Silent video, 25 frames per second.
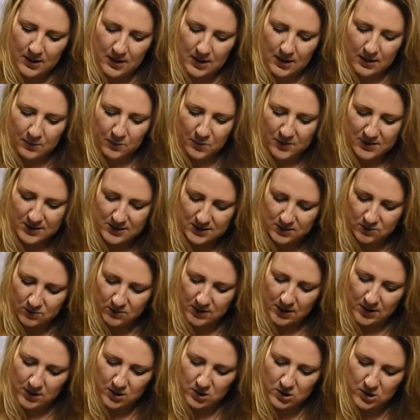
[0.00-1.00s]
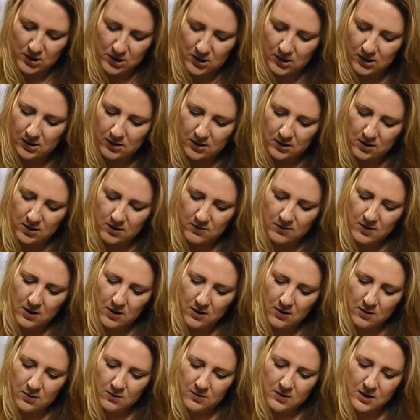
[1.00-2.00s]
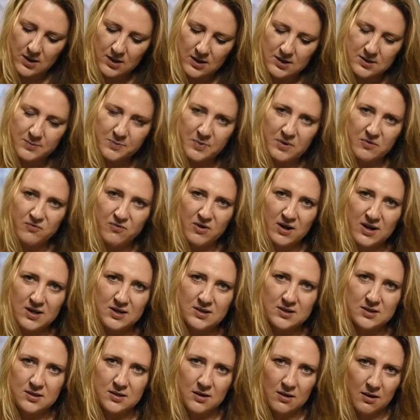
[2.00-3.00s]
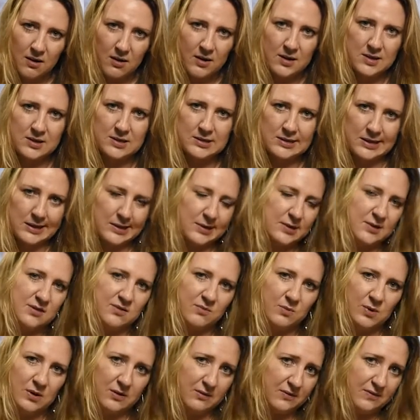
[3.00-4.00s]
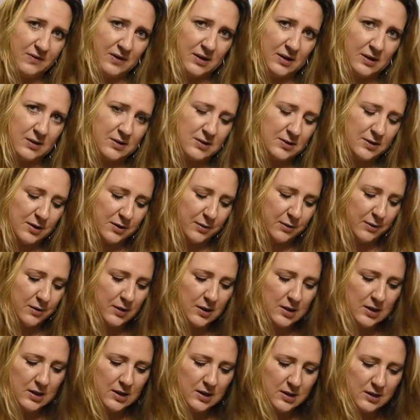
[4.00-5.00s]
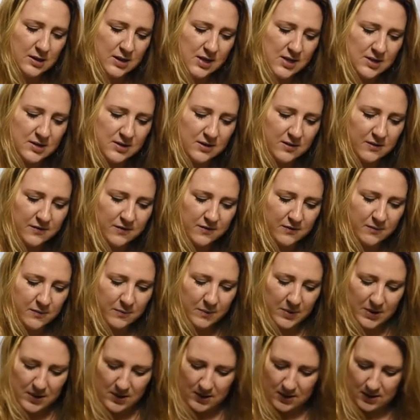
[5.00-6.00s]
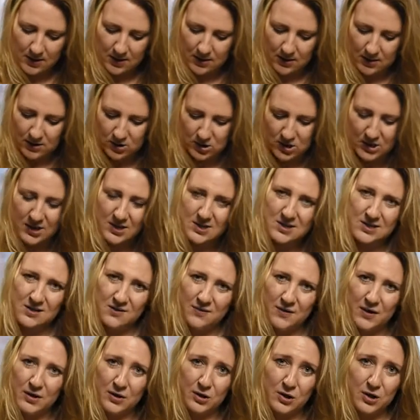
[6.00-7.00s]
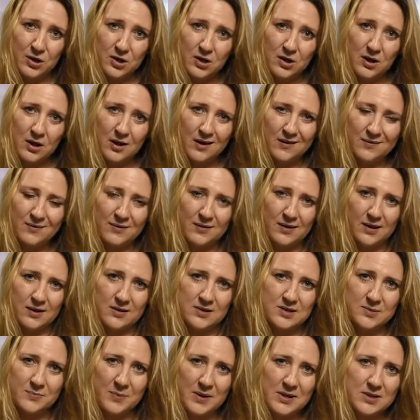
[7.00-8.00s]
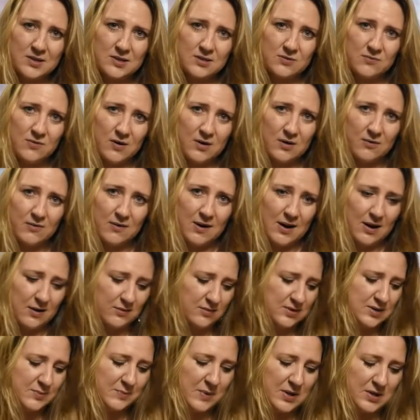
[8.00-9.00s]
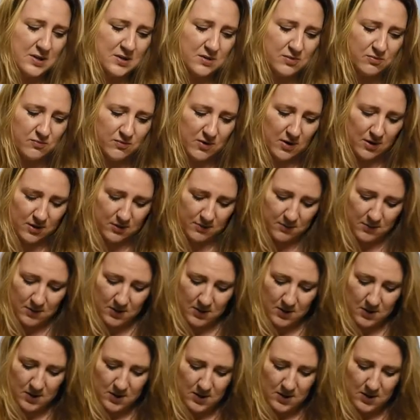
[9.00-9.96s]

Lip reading: And with this organic chicken, you know that it's been raised to the highest standards of welfare. So these have been chickens that have had a good life, they've had space to run around, space to roam,